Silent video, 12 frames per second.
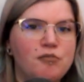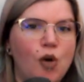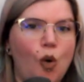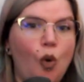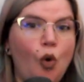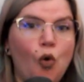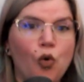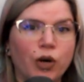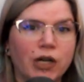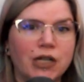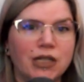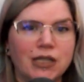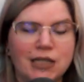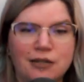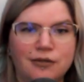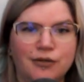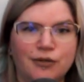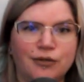or
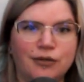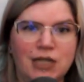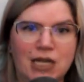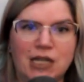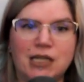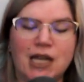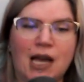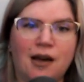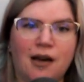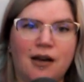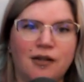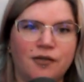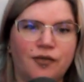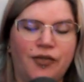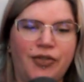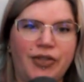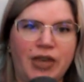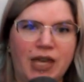you need to have
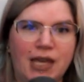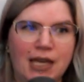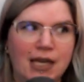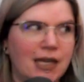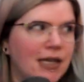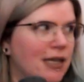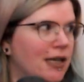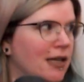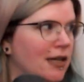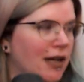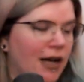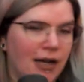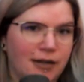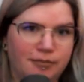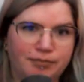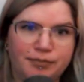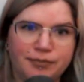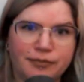the
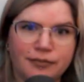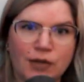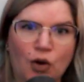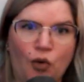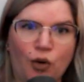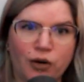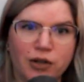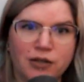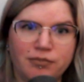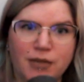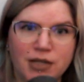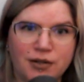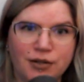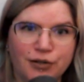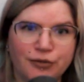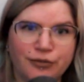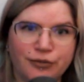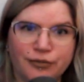horror
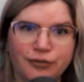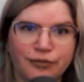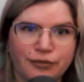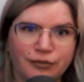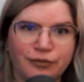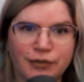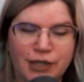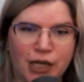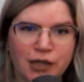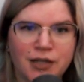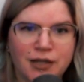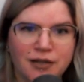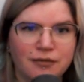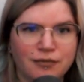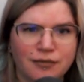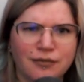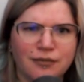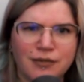monster ducks.
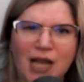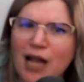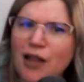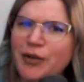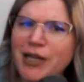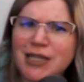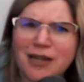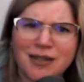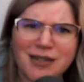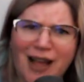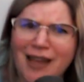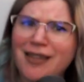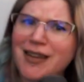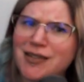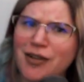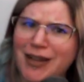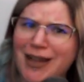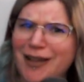Halloween ducks. I think it's
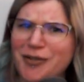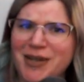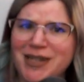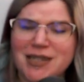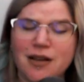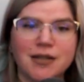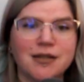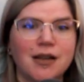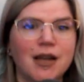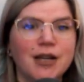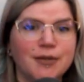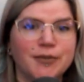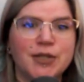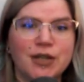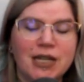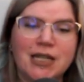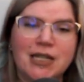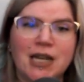called Halloween ducks. So
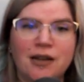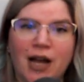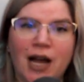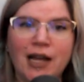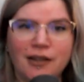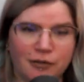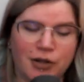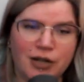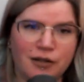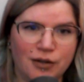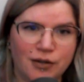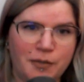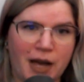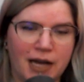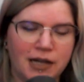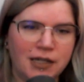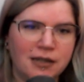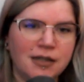you need to have either one of those
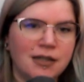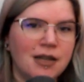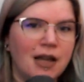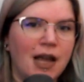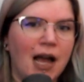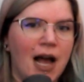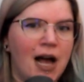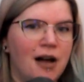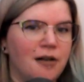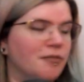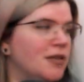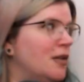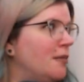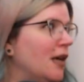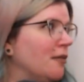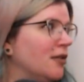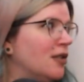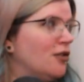patterns to be
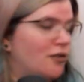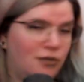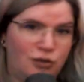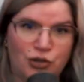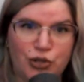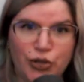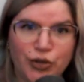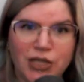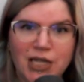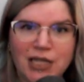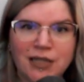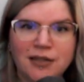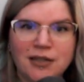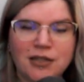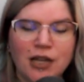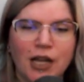able to do this,